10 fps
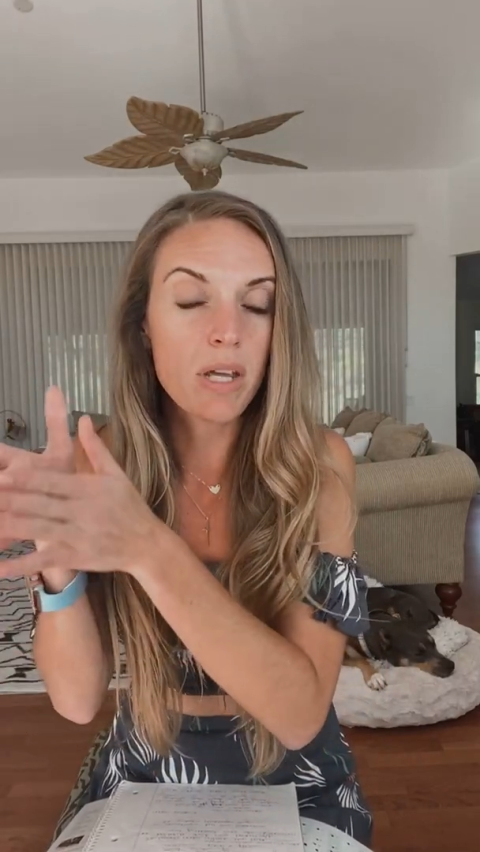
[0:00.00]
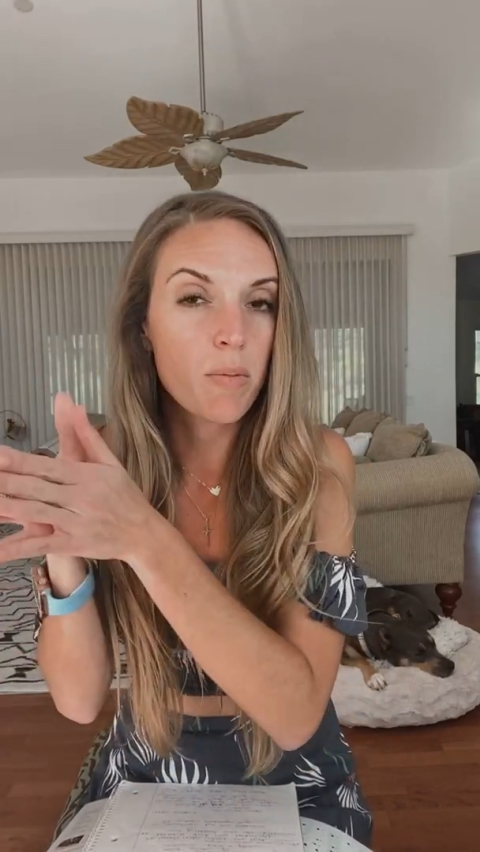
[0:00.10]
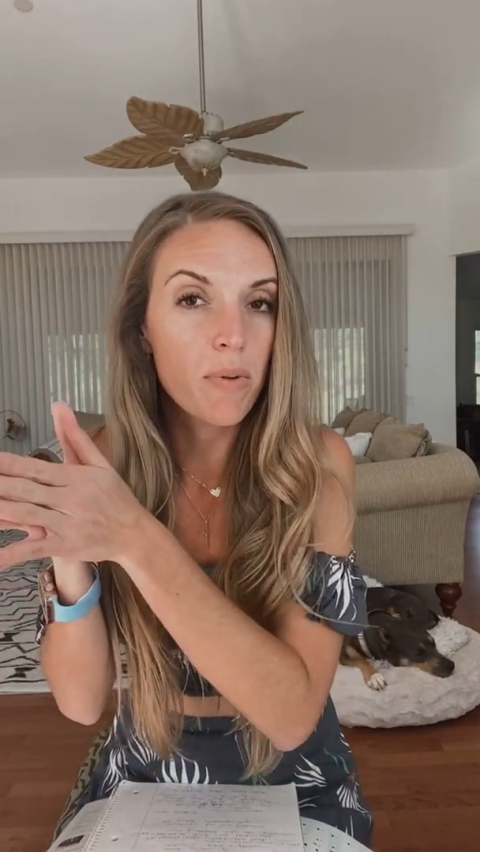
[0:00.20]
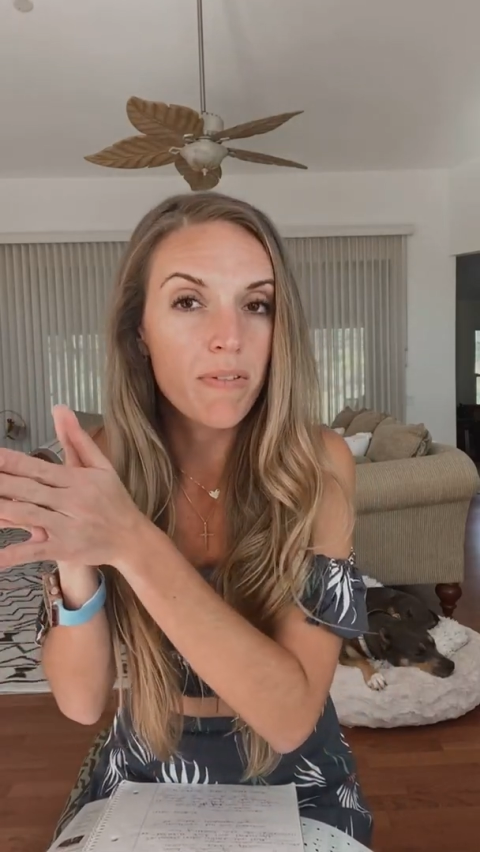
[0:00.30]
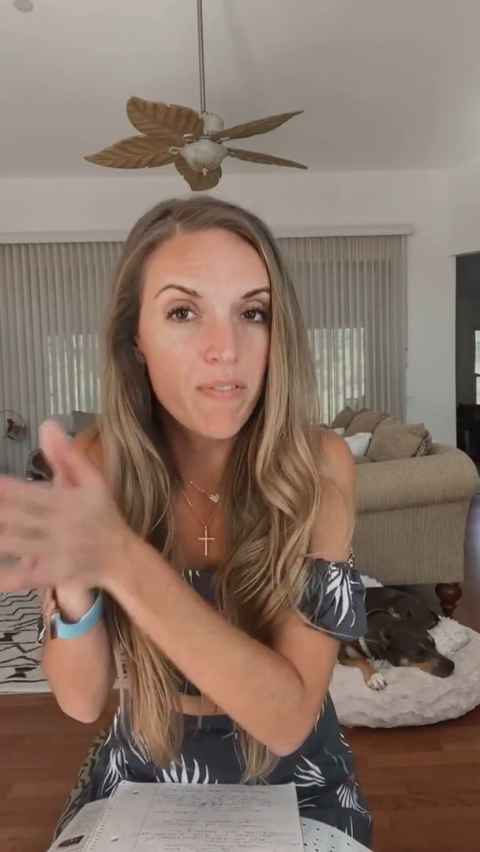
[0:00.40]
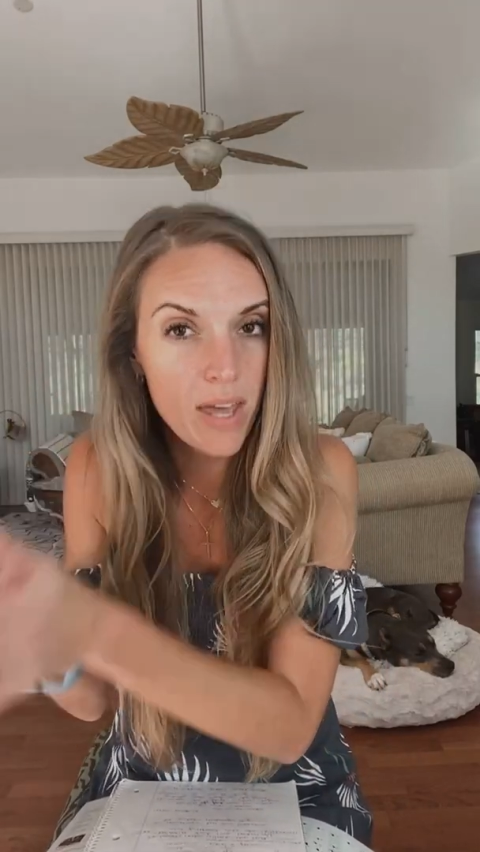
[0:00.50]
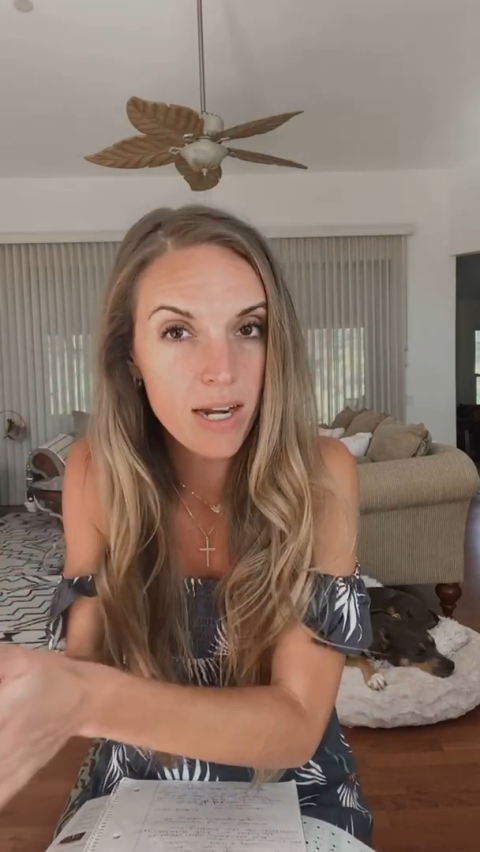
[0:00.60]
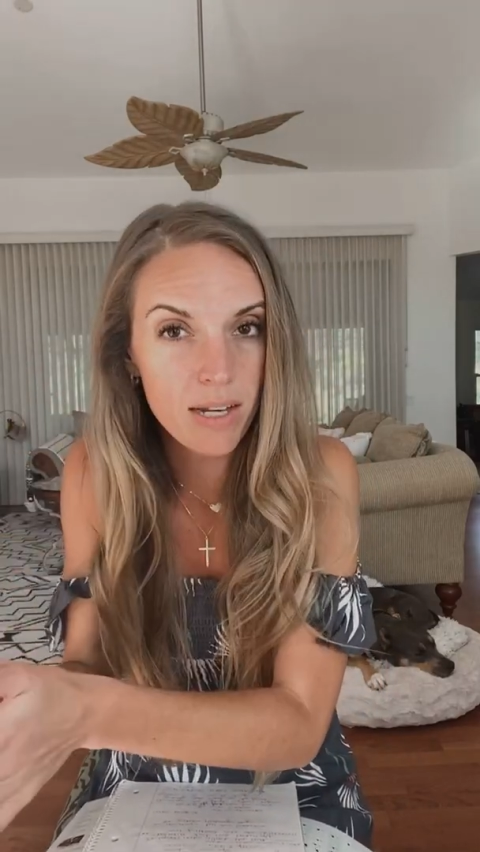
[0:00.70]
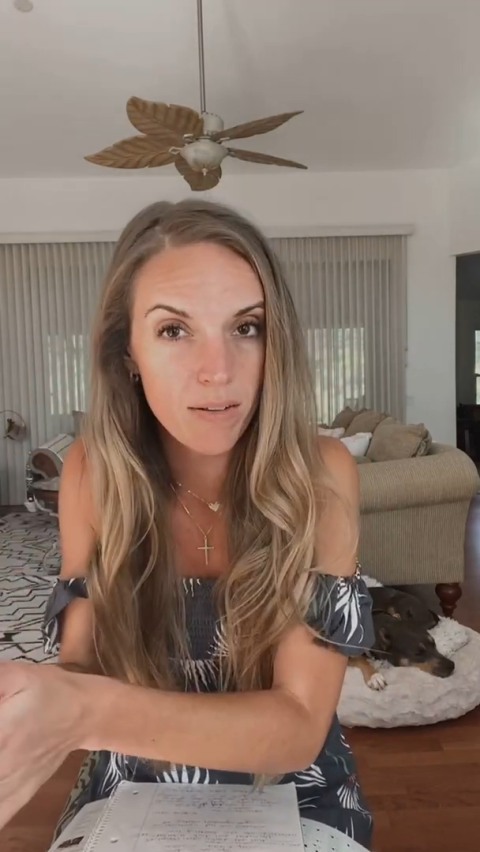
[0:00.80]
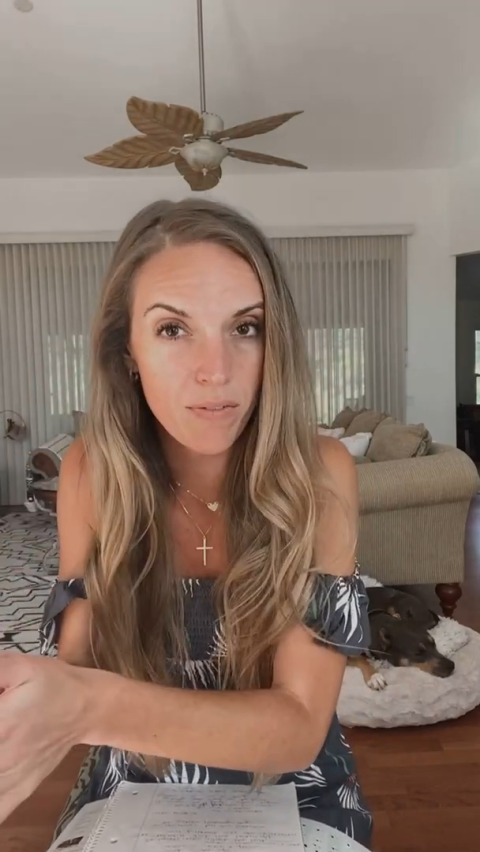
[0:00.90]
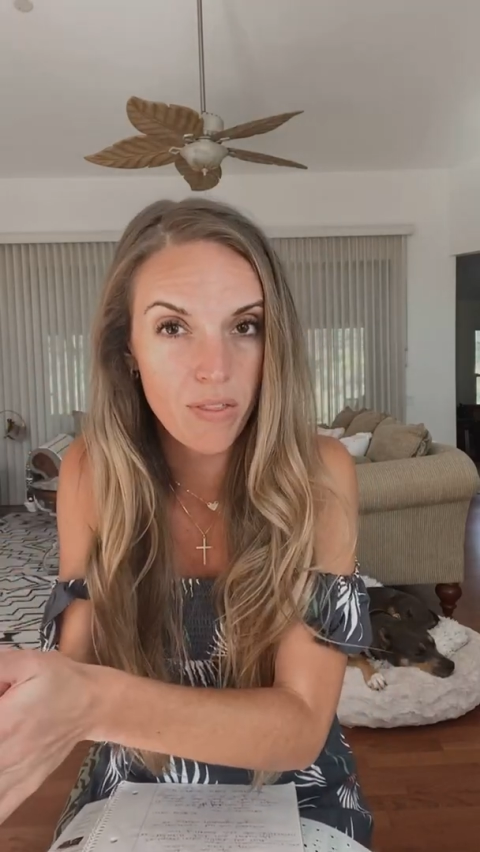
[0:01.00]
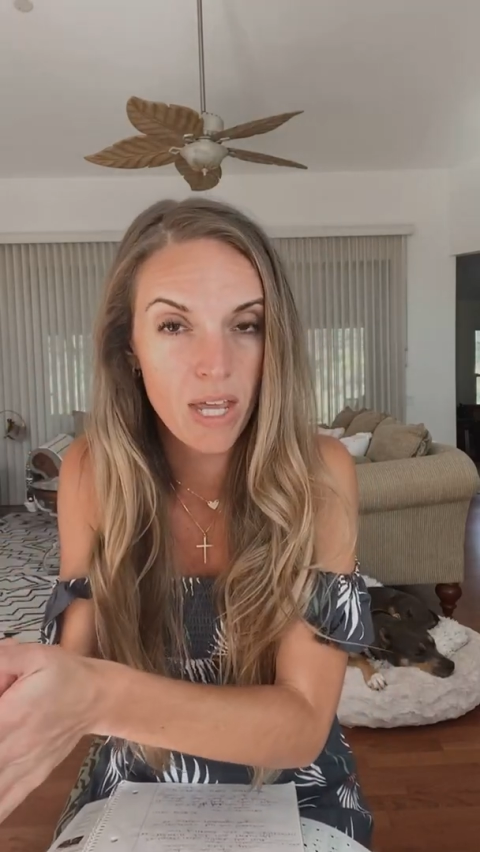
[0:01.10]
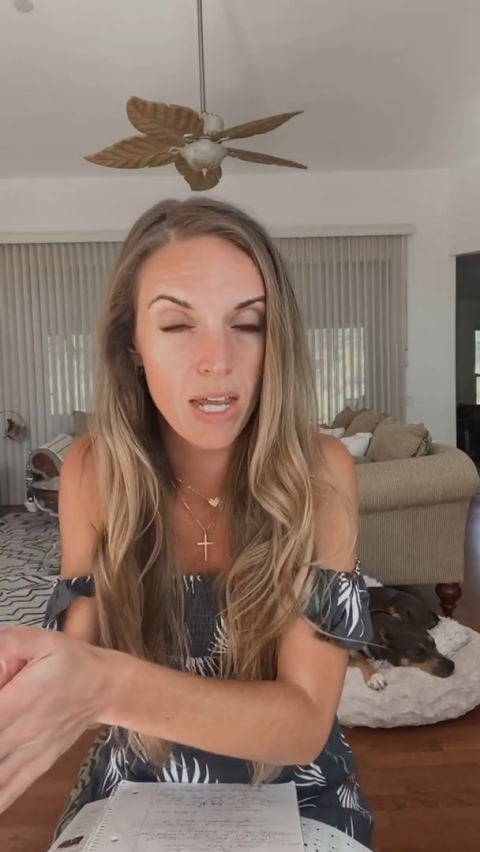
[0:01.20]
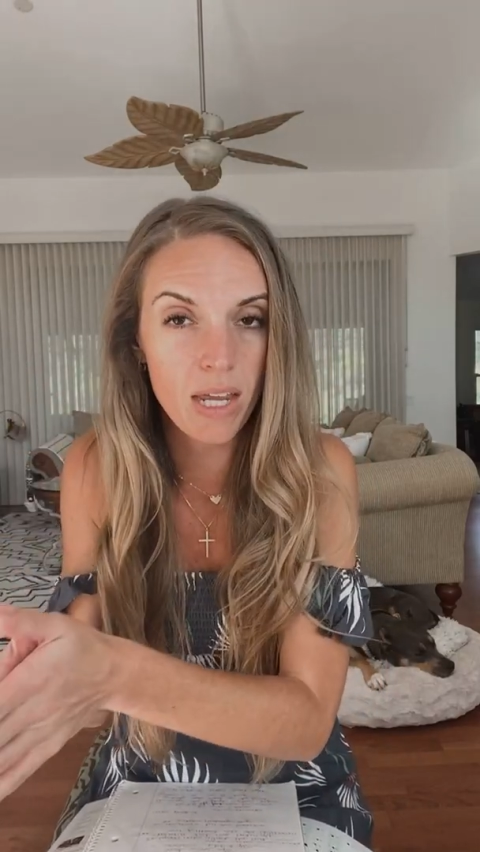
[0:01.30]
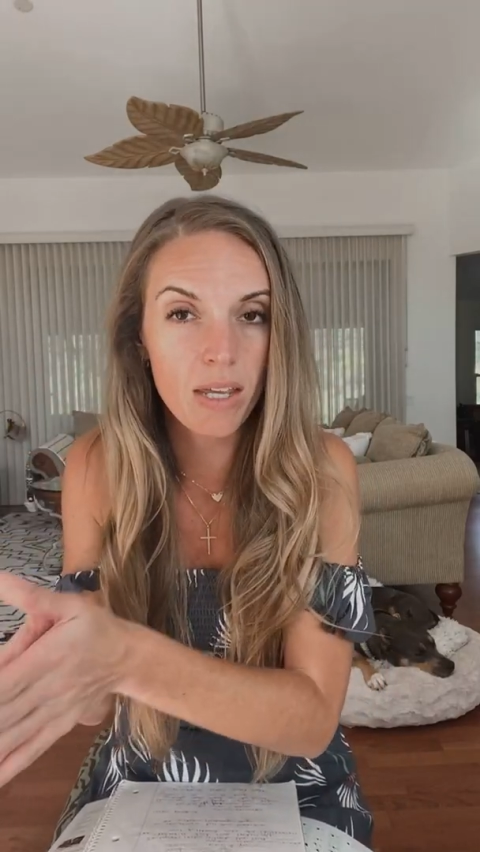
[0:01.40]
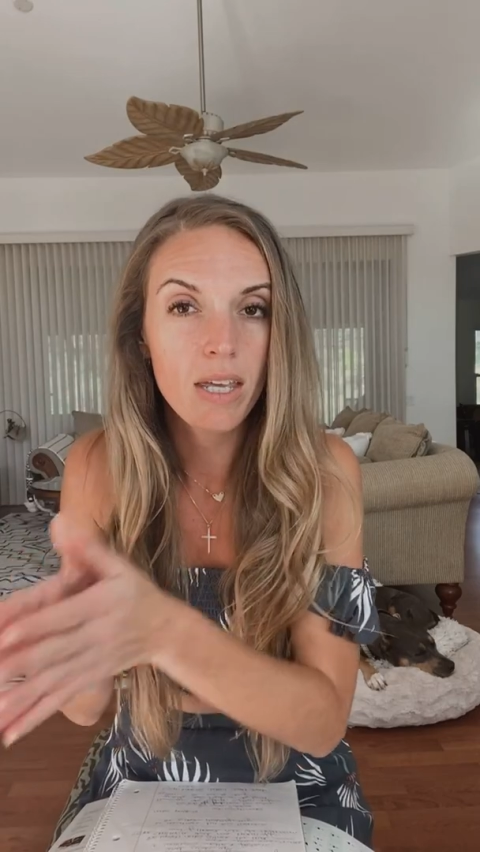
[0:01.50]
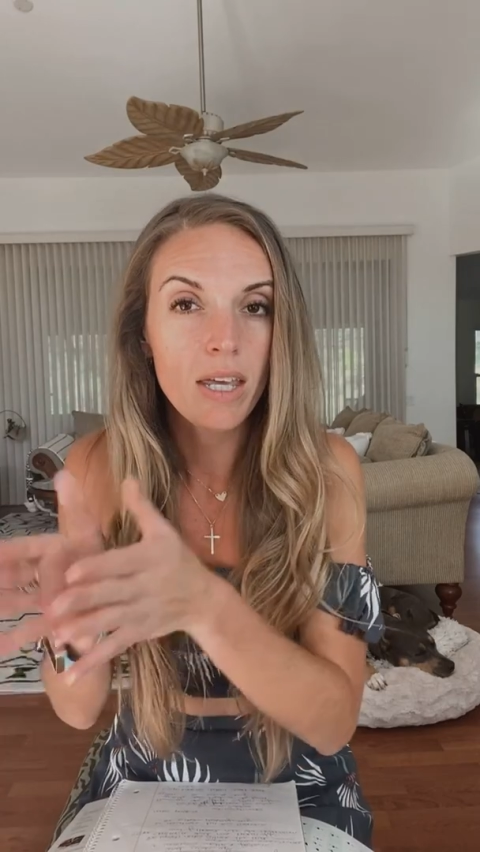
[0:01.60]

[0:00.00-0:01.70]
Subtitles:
preventative thing,